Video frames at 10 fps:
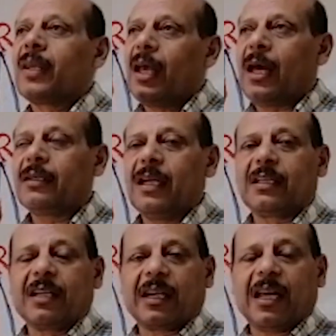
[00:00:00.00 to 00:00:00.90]

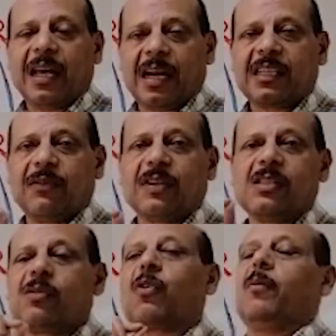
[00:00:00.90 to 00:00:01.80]
electrical
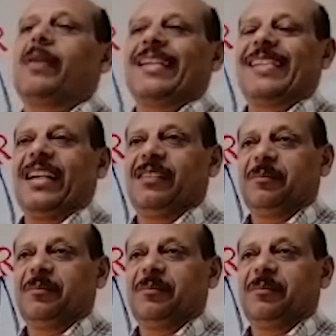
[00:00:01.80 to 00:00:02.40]
activities from that side.